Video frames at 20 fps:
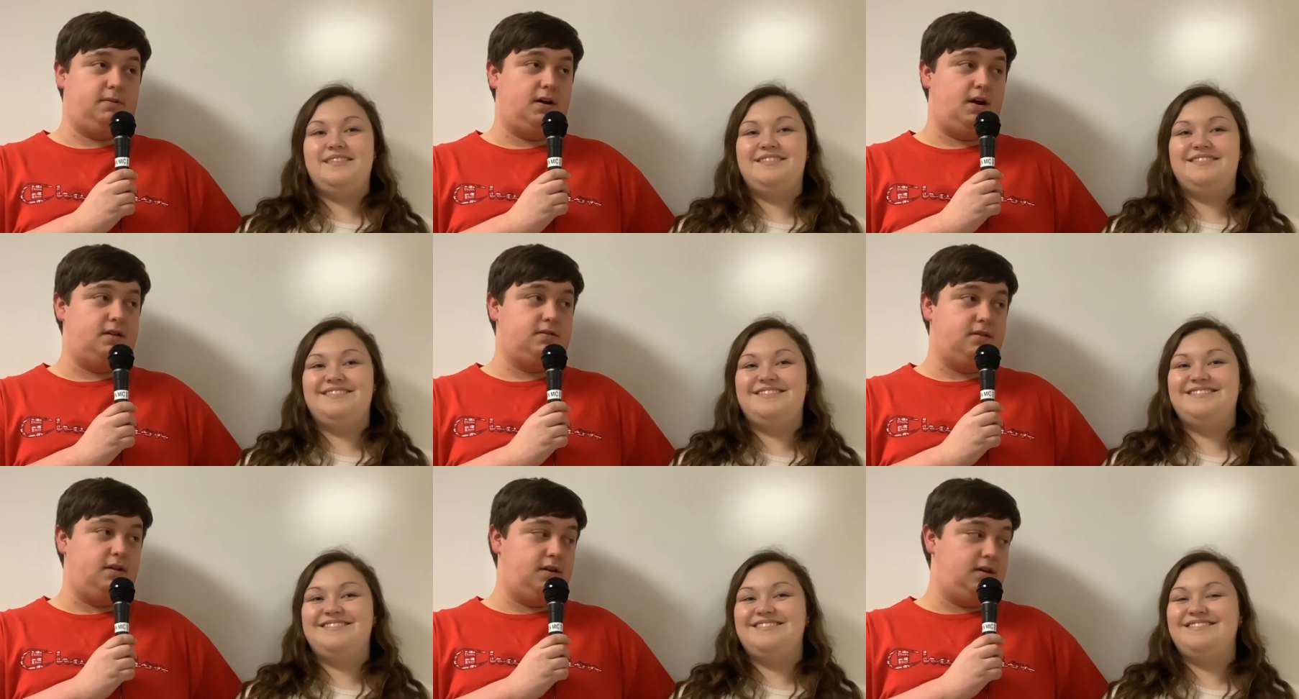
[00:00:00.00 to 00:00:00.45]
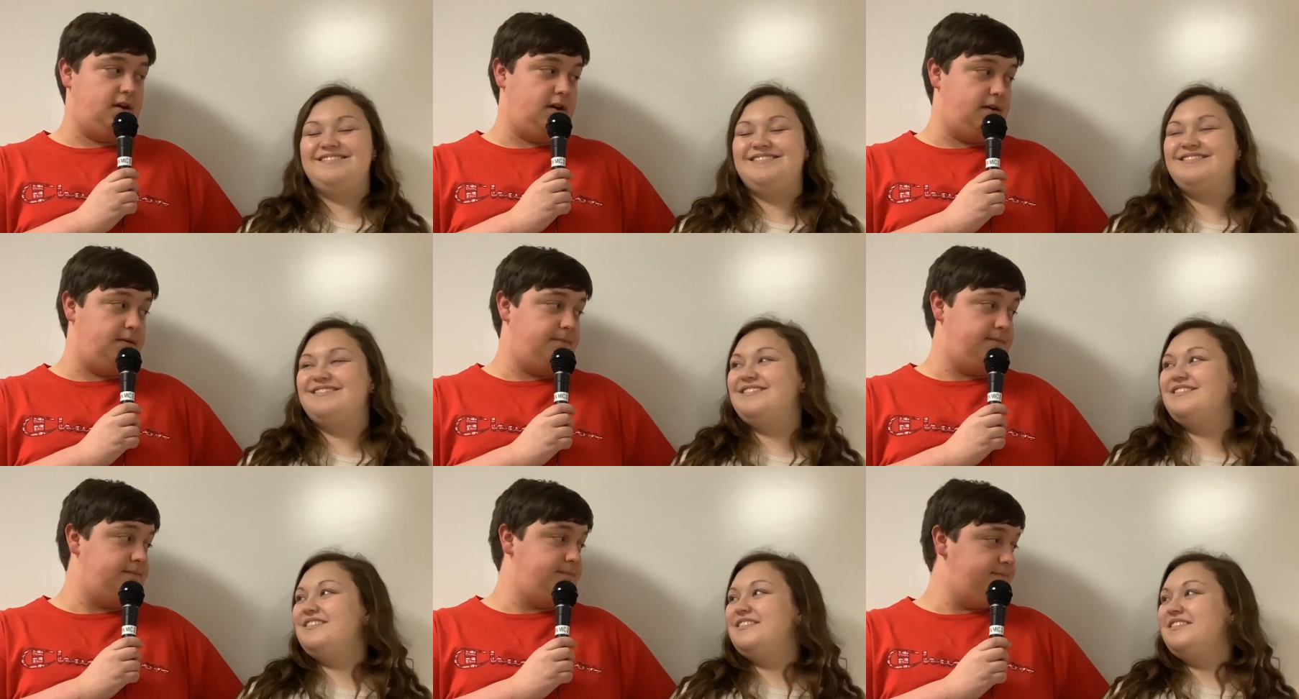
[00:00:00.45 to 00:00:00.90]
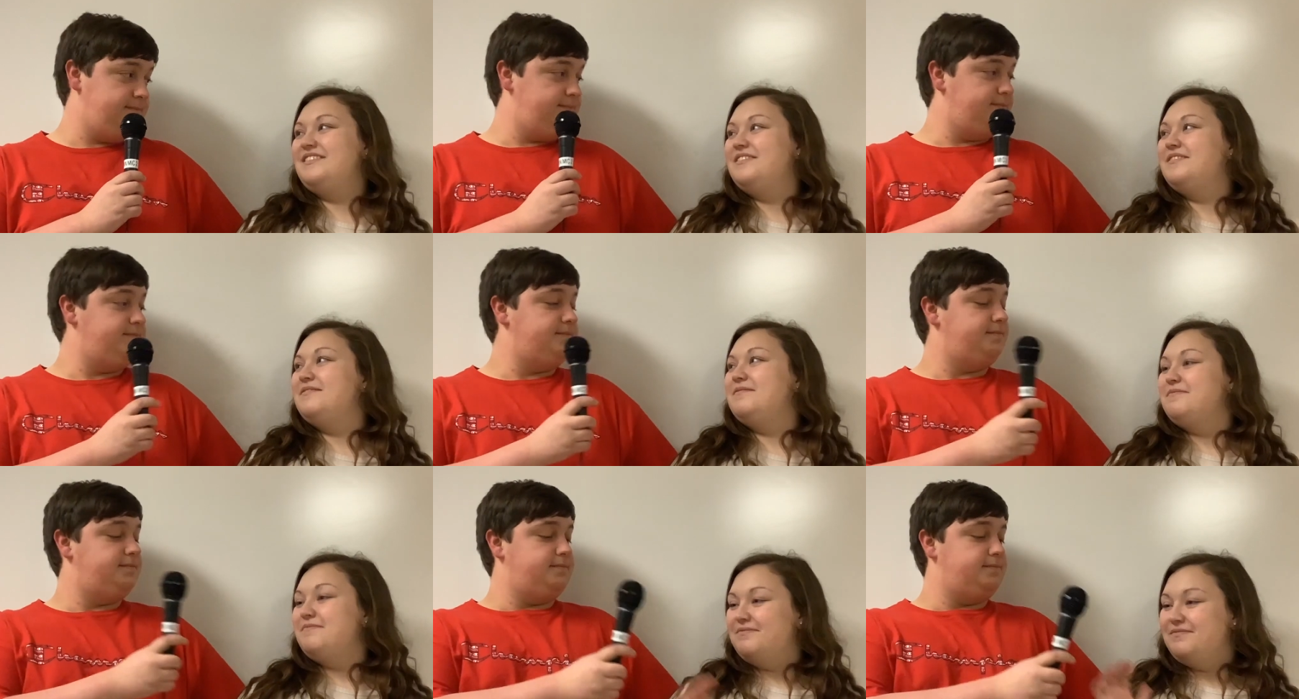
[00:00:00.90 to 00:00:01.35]
Speaker 1: glad they came.
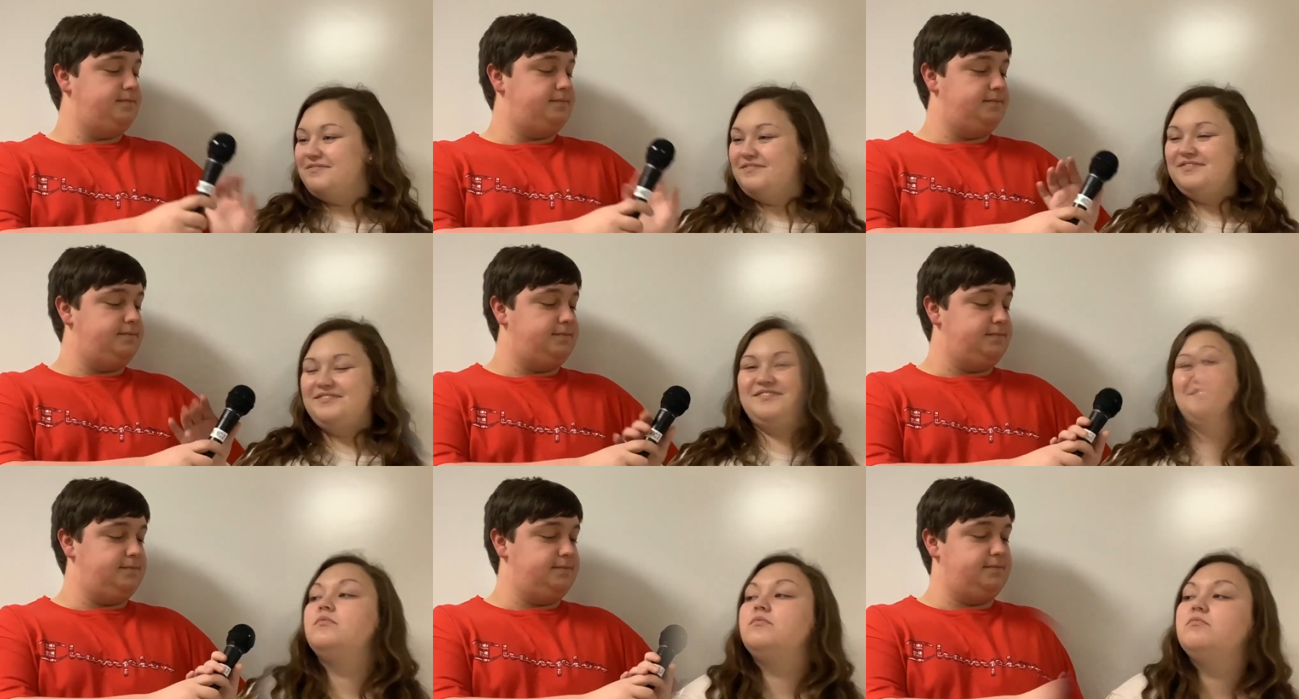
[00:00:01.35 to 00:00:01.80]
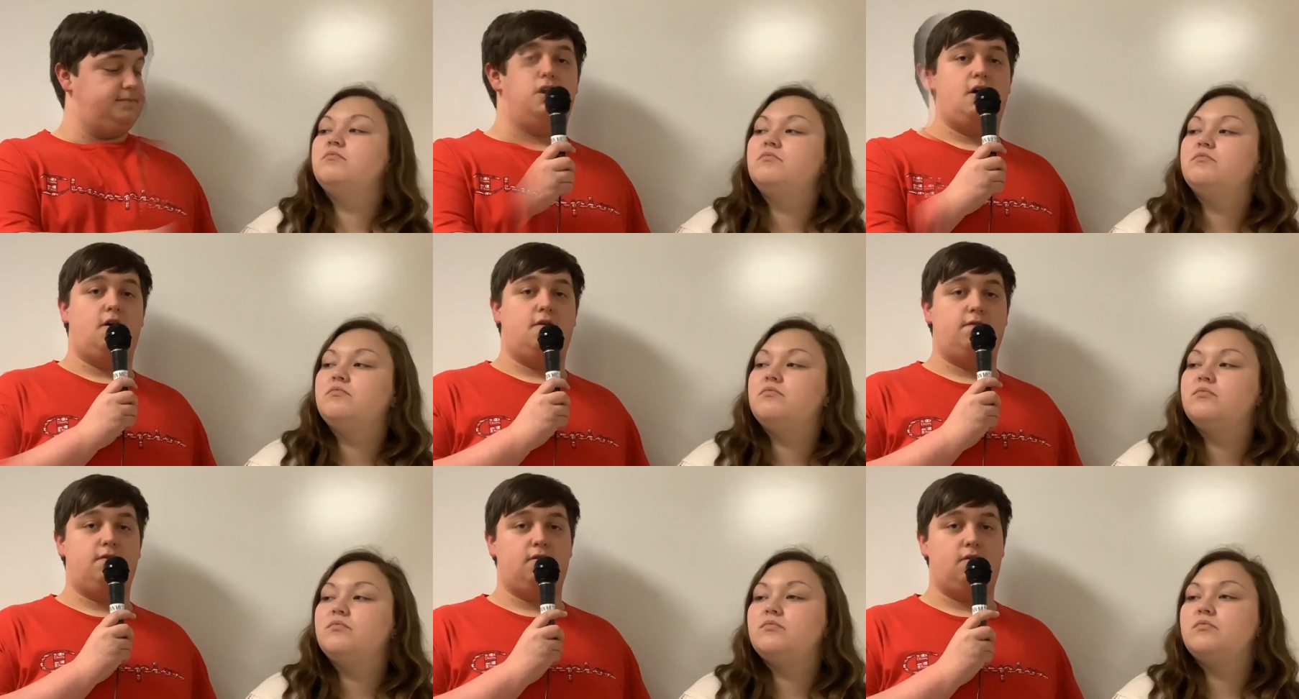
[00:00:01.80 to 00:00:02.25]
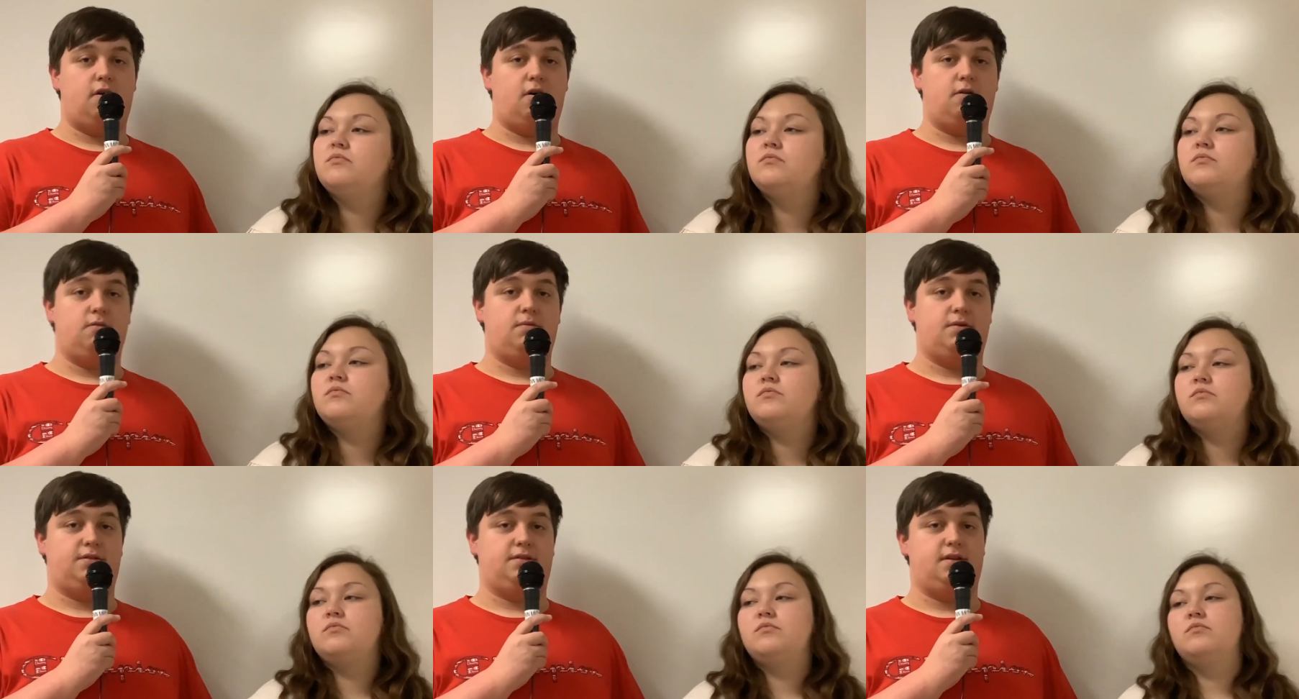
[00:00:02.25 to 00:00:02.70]
Overall,
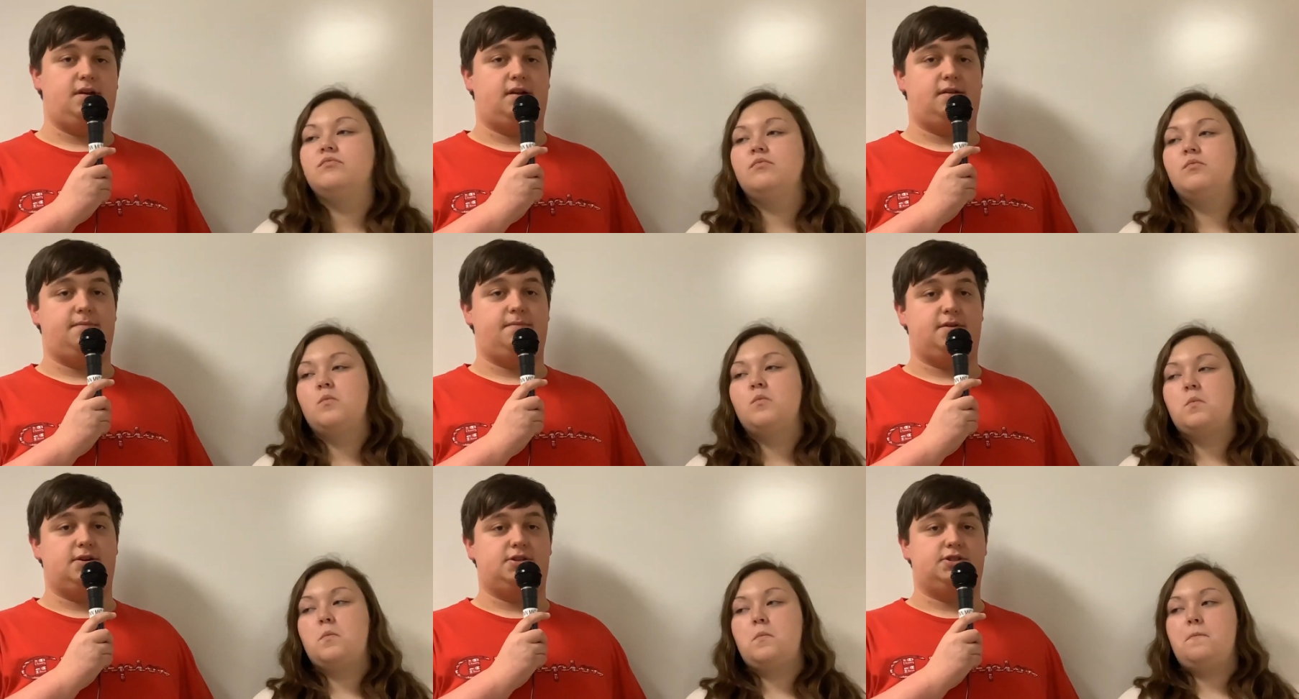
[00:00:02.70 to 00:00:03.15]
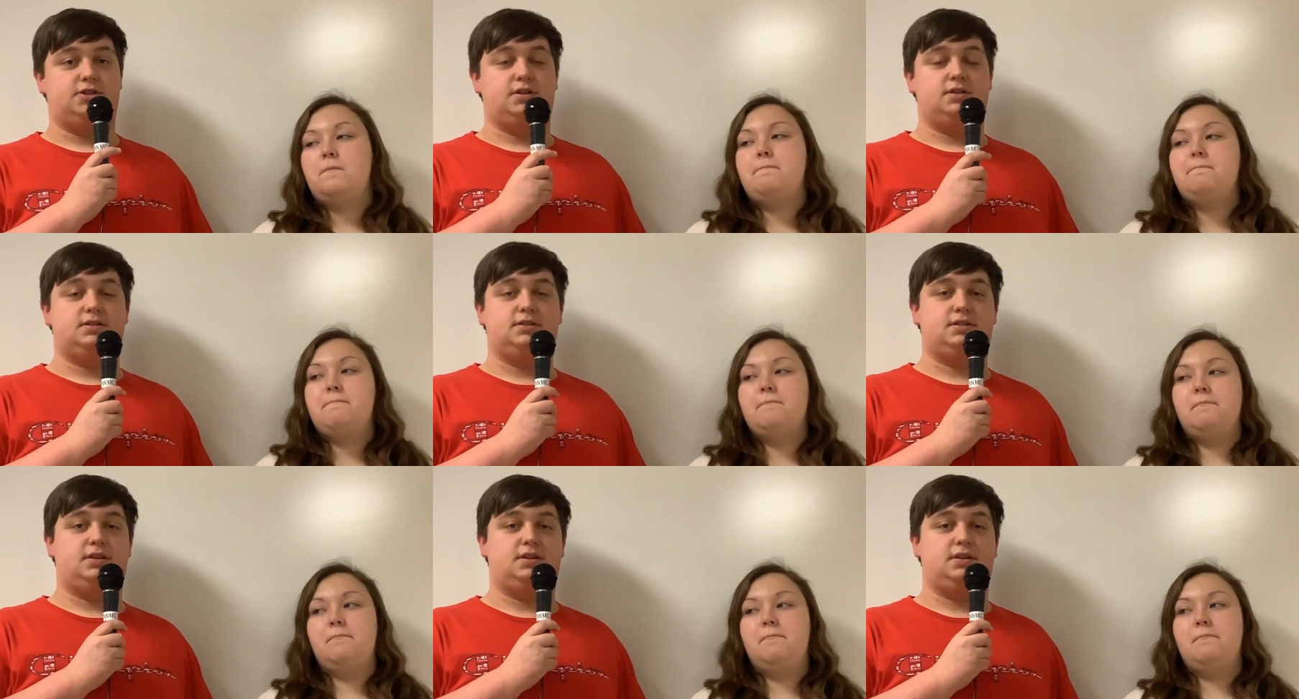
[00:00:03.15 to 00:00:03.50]
with the admissions,